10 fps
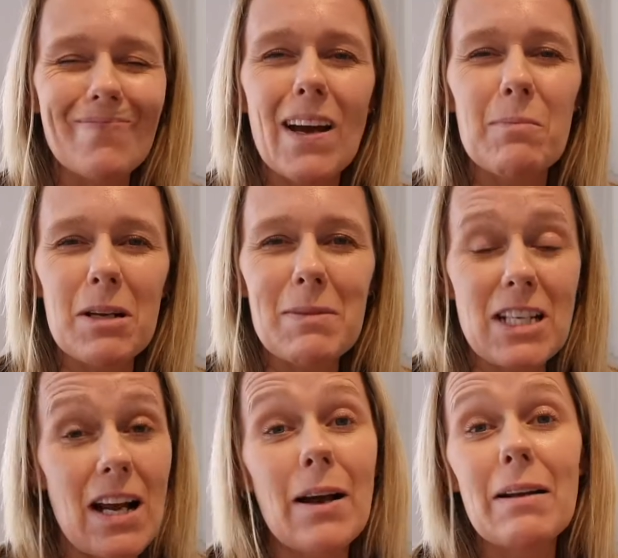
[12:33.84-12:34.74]
I'm going
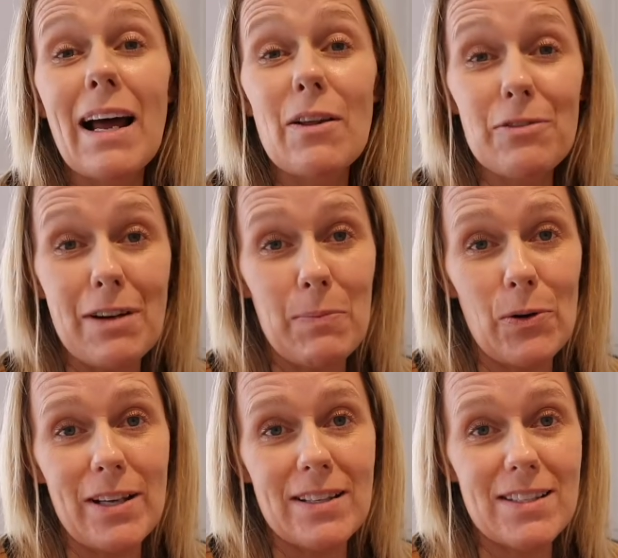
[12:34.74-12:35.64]
to allow 3
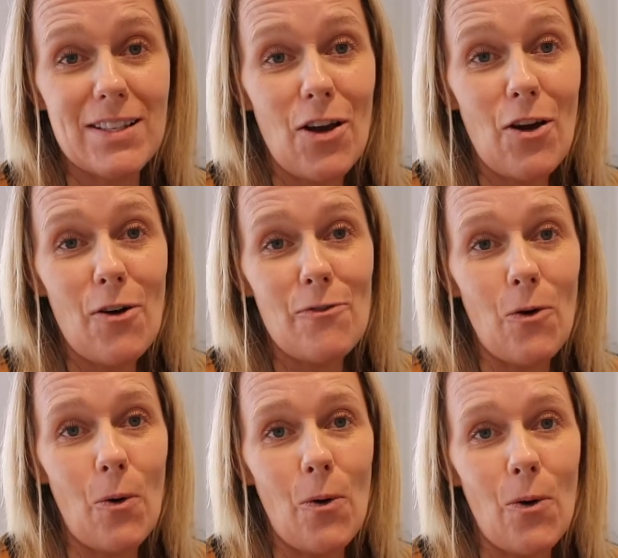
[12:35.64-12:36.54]
points
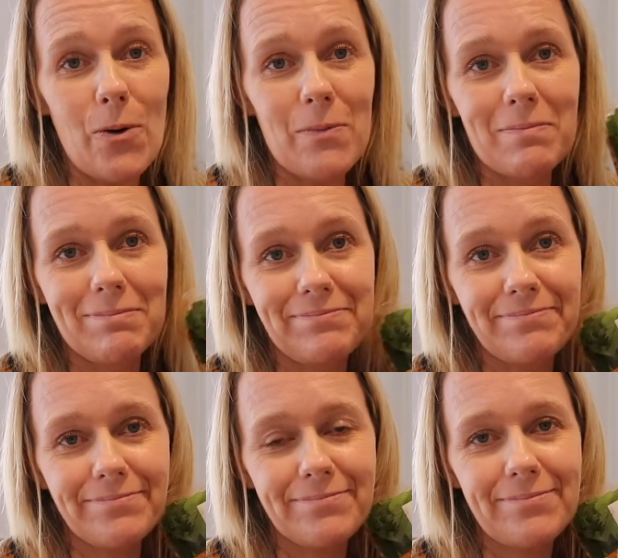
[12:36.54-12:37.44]
for
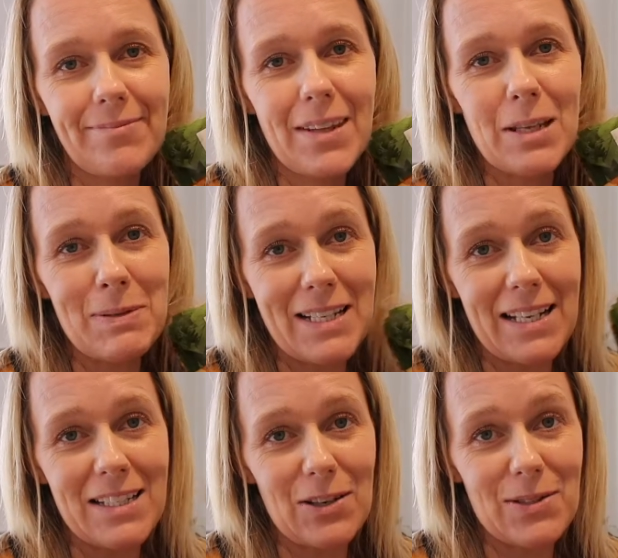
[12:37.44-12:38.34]
the
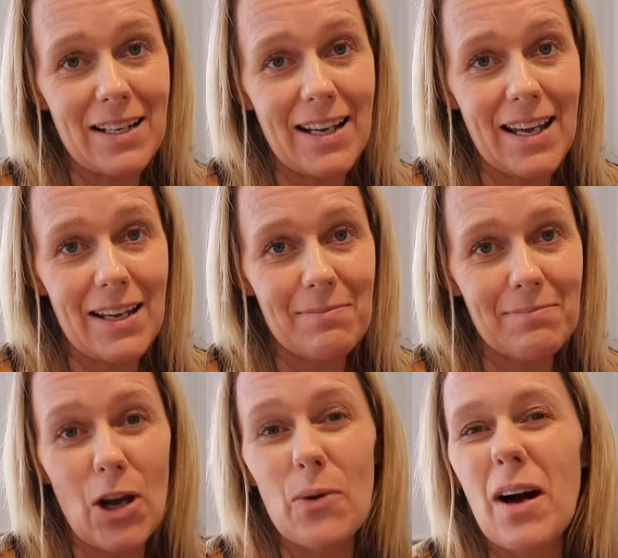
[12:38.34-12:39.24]
potatoes in here.
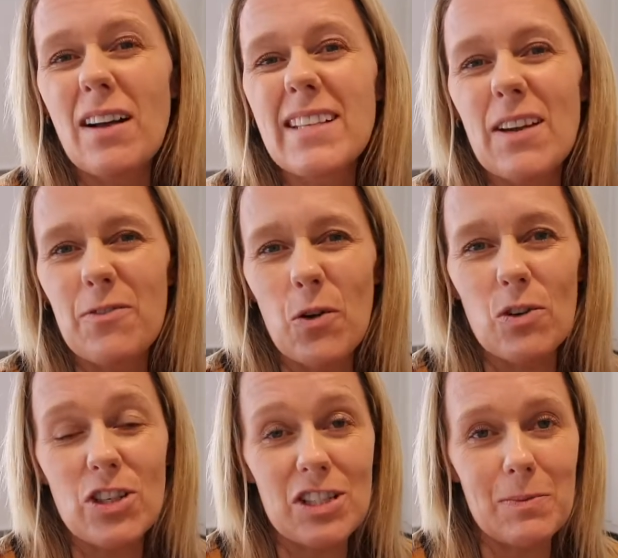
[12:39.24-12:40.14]
No, I'll say
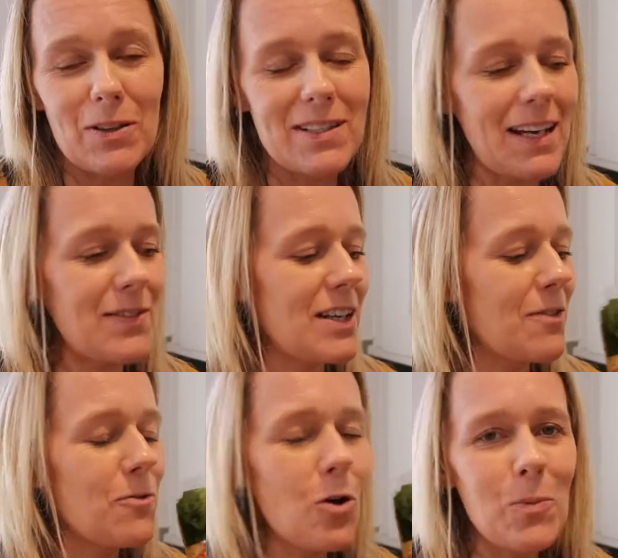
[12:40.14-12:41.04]
4 just to be on the safe
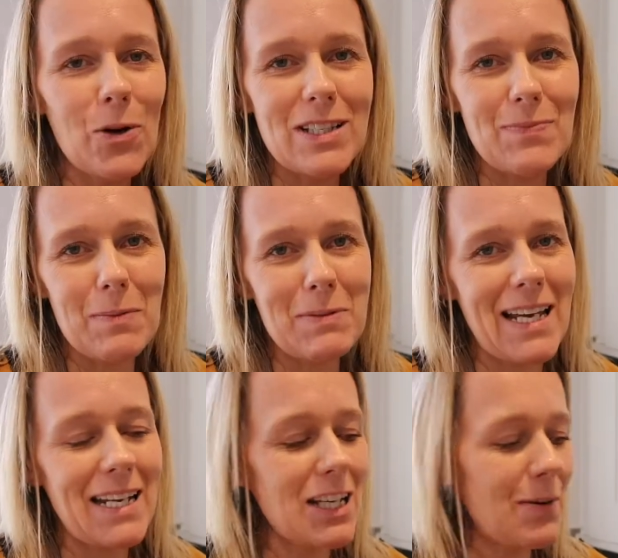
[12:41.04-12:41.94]
side. 4 points for the
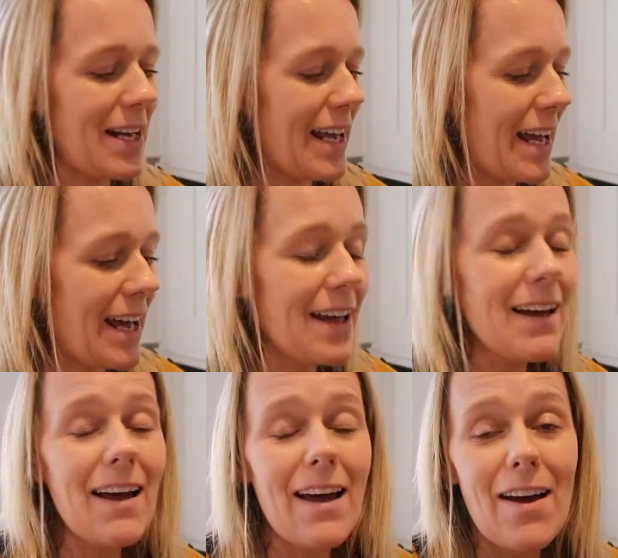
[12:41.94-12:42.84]
potato in here,
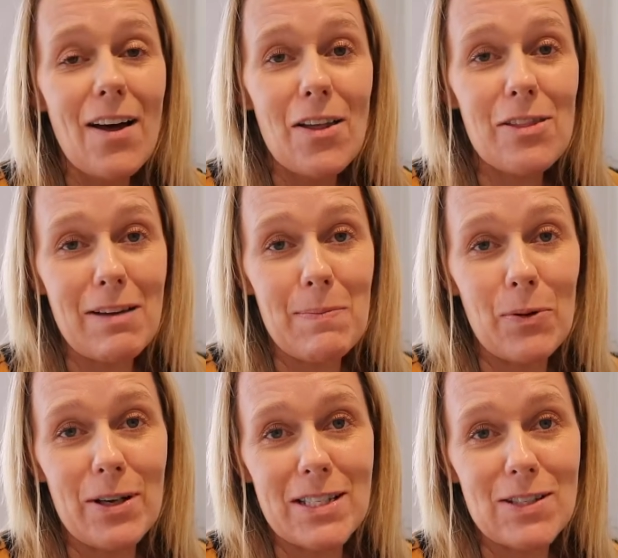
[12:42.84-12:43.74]
3
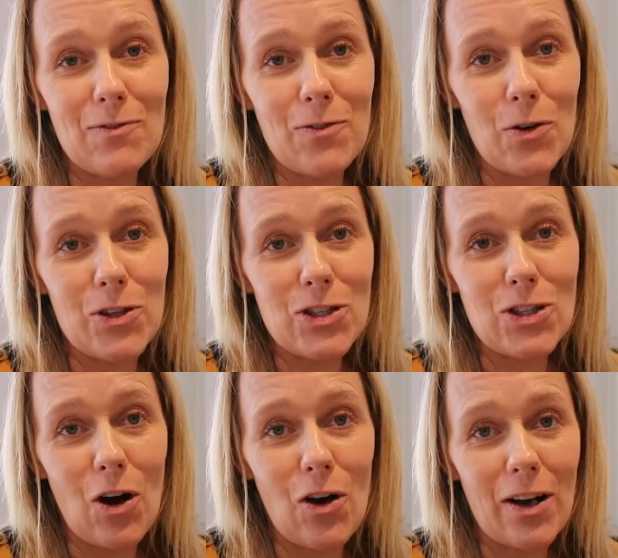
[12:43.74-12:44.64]
points for the
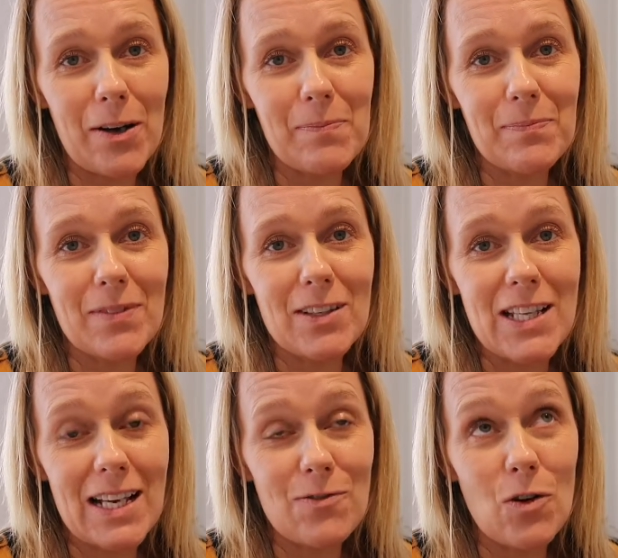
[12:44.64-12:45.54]
stock. So
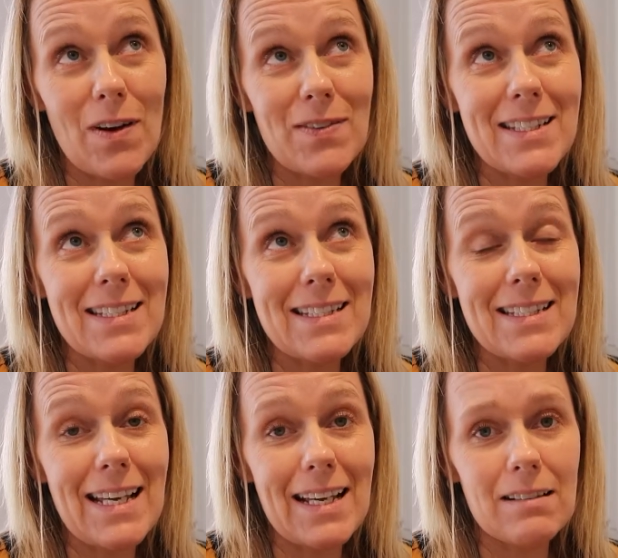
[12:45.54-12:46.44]
that's 4, 5,
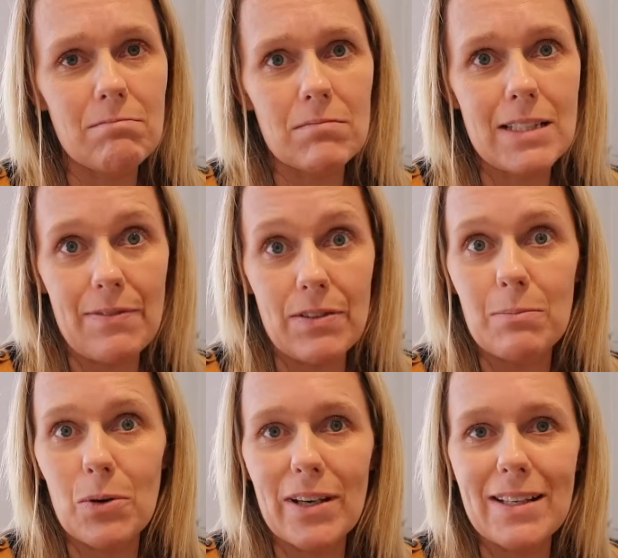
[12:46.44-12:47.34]
6,
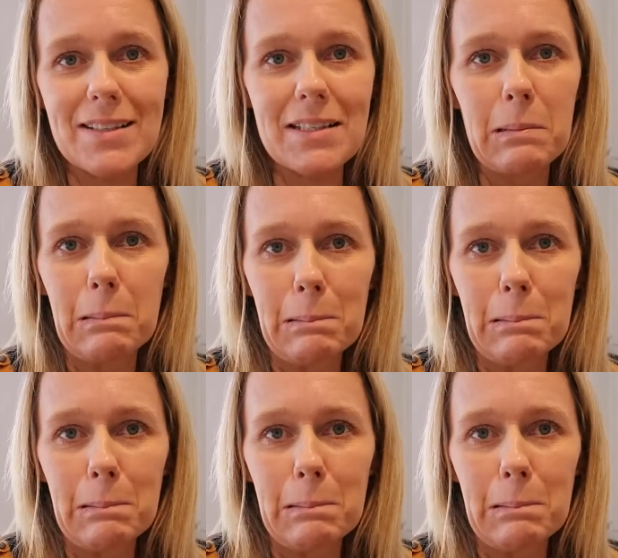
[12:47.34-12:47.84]
7 points.